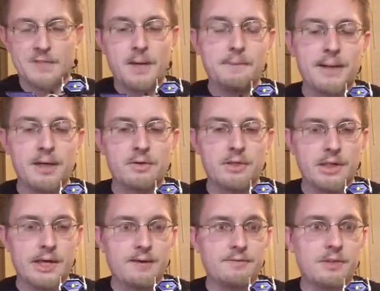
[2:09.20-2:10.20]
about
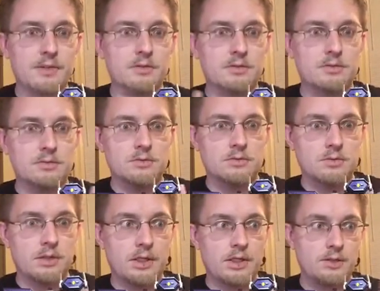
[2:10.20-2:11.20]
having
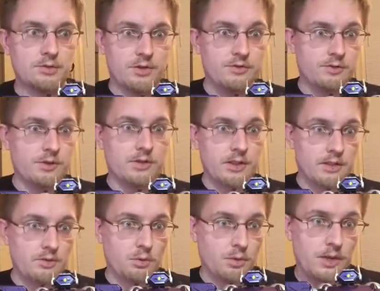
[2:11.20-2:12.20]
a transparent
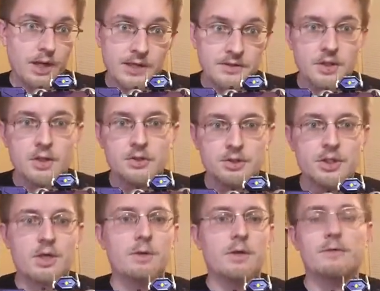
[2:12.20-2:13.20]
hand or not on
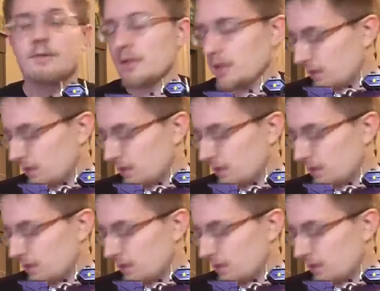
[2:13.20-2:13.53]
Shockwave.